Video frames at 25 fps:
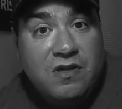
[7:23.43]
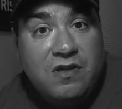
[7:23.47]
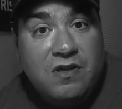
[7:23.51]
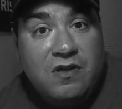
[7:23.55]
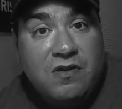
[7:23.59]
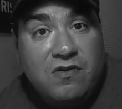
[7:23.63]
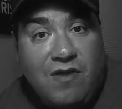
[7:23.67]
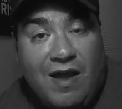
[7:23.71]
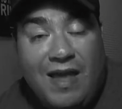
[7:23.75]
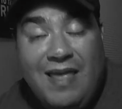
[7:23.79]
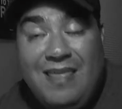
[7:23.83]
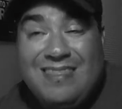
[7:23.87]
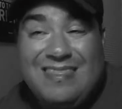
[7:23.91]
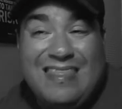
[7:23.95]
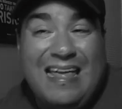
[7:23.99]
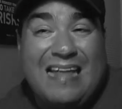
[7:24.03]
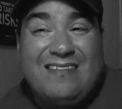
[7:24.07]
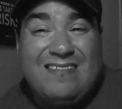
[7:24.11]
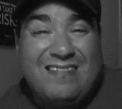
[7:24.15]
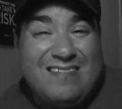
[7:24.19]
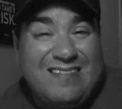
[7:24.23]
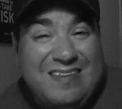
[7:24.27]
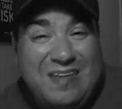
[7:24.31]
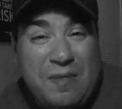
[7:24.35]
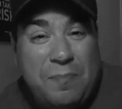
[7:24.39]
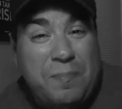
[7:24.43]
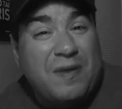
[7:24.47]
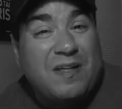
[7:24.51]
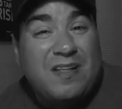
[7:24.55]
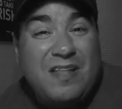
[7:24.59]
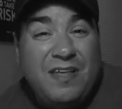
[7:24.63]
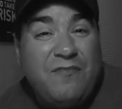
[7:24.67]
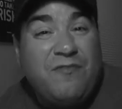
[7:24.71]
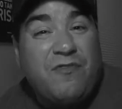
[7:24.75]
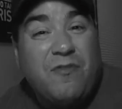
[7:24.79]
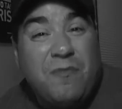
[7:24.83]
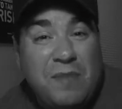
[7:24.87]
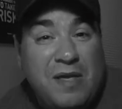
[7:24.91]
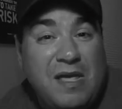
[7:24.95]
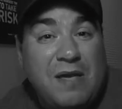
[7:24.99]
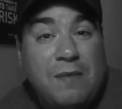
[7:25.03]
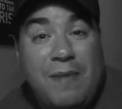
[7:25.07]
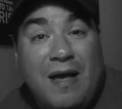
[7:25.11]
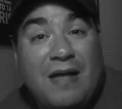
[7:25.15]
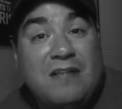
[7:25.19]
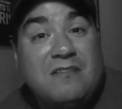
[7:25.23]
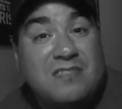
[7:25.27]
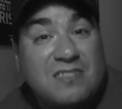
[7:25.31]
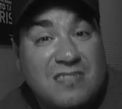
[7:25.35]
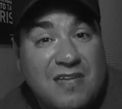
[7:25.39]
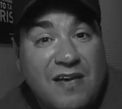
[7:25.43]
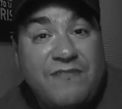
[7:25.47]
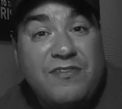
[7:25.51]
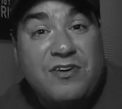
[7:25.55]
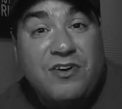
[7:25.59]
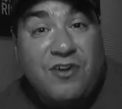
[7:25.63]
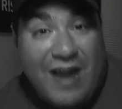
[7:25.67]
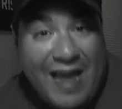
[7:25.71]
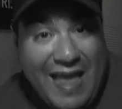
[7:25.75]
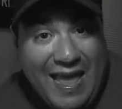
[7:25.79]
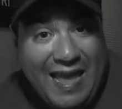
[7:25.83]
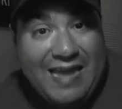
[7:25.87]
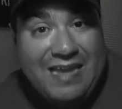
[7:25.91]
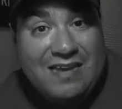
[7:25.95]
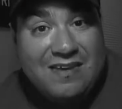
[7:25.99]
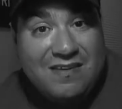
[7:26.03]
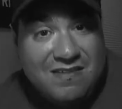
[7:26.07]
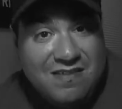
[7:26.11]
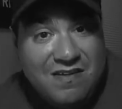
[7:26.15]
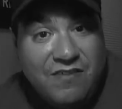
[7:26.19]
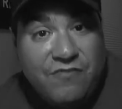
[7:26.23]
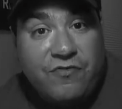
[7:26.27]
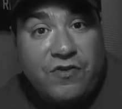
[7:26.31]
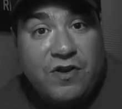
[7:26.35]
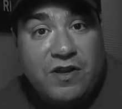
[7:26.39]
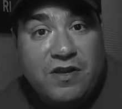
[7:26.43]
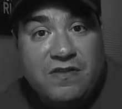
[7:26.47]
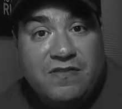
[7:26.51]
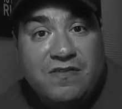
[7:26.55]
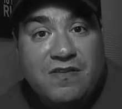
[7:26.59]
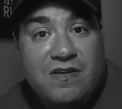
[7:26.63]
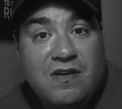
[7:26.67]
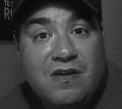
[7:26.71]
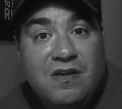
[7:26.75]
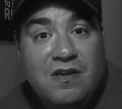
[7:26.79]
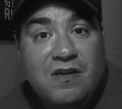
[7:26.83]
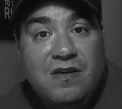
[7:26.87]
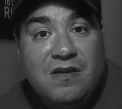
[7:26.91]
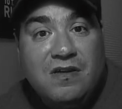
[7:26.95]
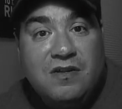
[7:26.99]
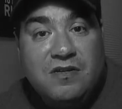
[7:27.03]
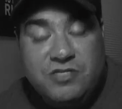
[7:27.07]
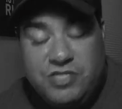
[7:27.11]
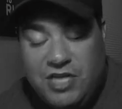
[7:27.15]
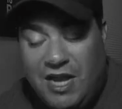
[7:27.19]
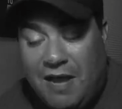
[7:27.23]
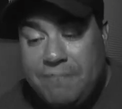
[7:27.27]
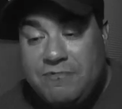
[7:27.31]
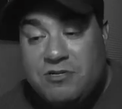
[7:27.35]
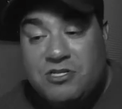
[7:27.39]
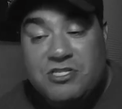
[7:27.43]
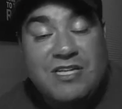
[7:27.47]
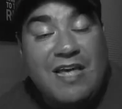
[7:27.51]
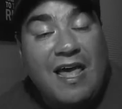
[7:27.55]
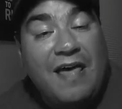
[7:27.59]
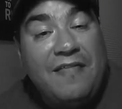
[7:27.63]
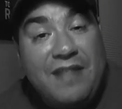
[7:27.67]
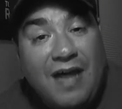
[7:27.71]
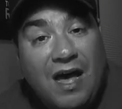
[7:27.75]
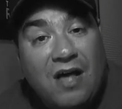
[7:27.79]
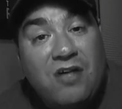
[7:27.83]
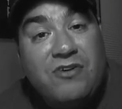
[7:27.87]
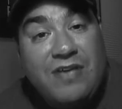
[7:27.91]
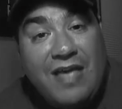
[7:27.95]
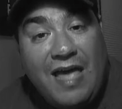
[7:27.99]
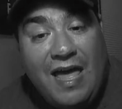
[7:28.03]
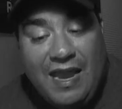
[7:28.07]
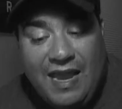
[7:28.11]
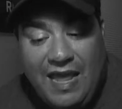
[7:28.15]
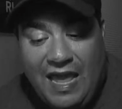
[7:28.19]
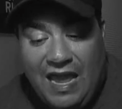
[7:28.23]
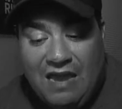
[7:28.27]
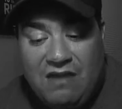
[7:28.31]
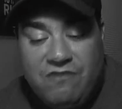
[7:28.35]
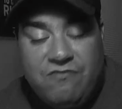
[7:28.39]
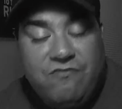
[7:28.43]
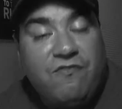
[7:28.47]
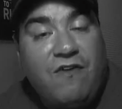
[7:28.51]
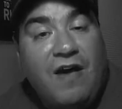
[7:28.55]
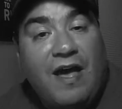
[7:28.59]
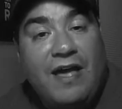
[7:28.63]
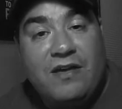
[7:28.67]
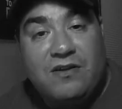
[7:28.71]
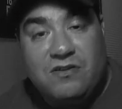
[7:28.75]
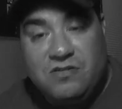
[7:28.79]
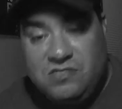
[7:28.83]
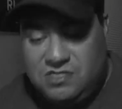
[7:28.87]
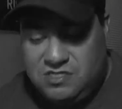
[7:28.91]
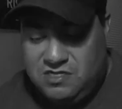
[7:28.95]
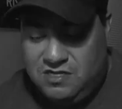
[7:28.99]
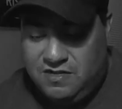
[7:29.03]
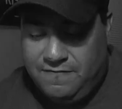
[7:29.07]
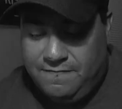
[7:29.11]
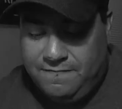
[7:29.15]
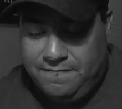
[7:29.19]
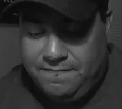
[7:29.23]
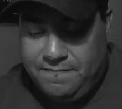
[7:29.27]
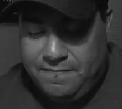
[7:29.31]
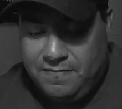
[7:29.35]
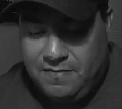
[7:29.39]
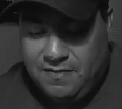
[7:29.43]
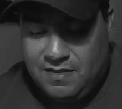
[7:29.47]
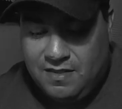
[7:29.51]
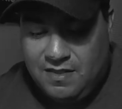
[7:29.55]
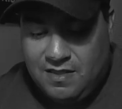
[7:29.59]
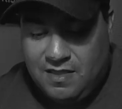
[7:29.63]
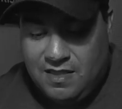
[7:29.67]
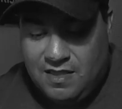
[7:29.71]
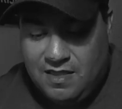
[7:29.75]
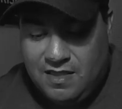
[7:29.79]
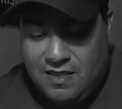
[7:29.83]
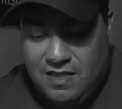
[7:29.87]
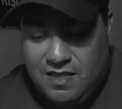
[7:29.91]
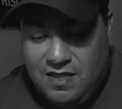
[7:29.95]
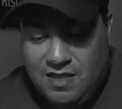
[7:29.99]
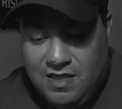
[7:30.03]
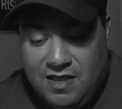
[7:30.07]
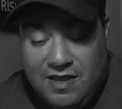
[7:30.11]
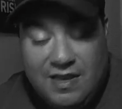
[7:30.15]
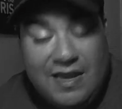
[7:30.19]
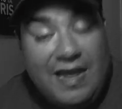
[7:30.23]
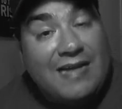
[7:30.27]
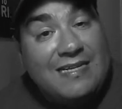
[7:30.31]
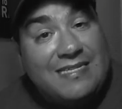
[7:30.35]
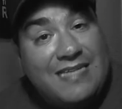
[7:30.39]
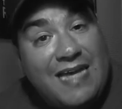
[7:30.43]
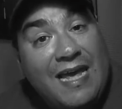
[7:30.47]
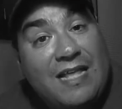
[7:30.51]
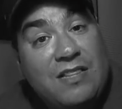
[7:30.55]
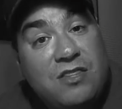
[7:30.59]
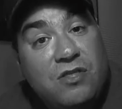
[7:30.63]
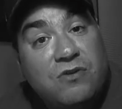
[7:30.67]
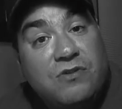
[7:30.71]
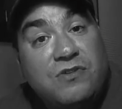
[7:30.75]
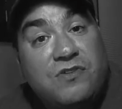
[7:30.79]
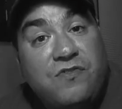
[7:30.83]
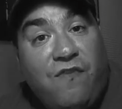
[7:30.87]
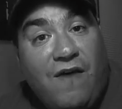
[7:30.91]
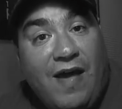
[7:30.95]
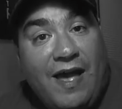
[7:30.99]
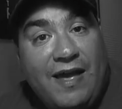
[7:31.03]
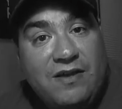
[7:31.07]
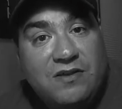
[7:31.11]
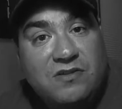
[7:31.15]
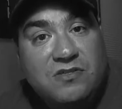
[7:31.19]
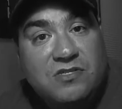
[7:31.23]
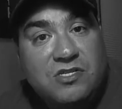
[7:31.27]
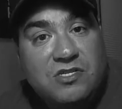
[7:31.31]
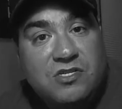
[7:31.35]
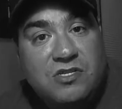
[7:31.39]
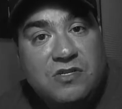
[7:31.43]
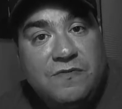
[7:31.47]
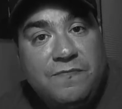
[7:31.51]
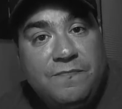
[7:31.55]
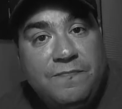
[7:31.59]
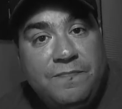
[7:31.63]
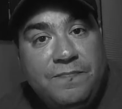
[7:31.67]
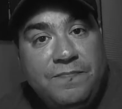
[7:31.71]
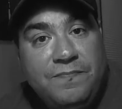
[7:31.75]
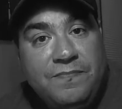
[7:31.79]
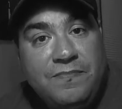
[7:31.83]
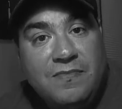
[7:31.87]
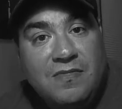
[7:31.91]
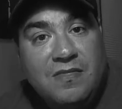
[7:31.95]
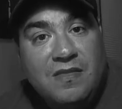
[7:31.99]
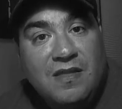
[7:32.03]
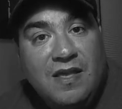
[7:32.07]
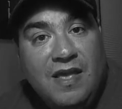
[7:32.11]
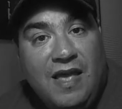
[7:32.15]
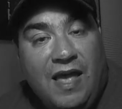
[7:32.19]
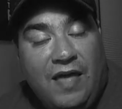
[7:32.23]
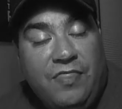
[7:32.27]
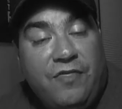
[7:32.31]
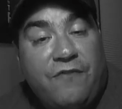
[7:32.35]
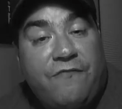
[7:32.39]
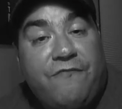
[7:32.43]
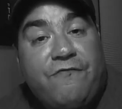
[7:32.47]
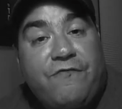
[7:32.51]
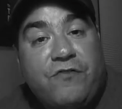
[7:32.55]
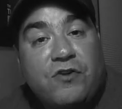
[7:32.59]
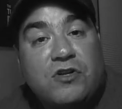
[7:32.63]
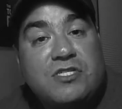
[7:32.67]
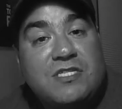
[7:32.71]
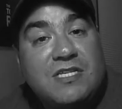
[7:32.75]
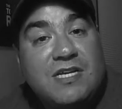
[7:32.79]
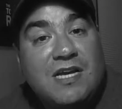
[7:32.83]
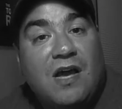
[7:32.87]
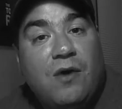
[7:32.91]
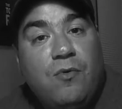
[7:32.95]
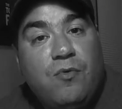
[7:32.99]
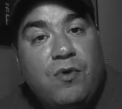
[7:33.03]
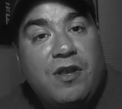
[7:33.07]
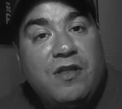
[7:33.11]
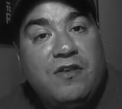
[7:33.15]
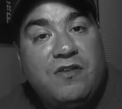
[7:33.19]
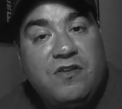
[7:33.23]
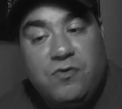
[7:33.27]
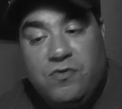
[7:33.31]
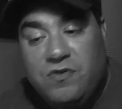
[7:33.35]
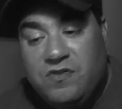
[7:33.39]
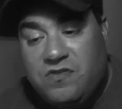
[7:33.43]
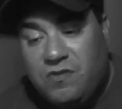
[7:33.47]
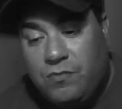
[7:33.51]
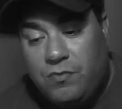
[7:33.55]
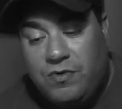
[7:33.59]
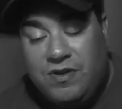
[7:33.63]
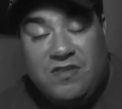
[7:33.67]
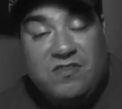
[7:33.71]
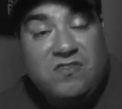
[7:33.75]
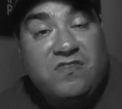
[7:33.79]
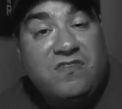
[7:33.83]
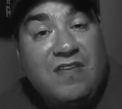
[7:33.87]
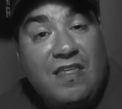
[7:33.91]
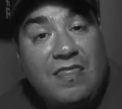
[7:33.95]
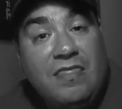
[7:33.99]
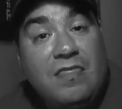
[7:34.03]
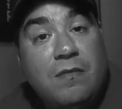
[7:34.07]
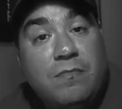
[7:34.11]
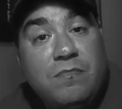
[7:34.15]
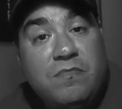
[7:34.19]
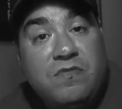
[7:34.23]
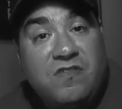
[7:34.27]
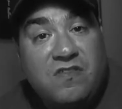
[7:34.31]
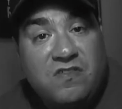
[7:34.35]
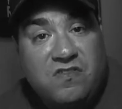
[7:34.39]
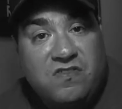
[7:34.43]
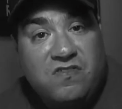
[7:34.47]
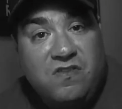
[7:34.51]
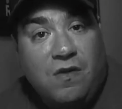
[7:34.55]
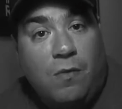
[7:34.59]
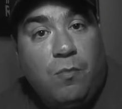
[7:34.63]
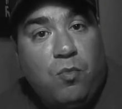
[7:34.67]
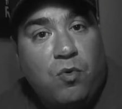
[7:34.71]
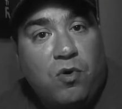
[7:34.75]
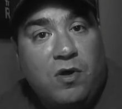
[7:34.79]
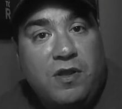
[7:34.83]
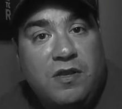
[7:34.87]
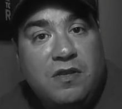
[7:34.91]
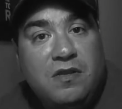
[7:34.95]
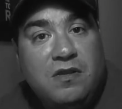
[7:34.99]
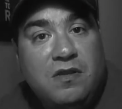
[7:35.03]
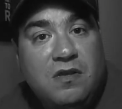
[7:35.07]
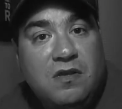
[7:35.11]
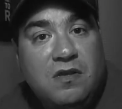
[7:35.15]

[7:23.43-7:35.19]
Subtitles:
right, that's typically for me about 7 or 8 different chapters, and I'll get 8 files. Now I take those files, and the first thing I want to do is I want to send them to someone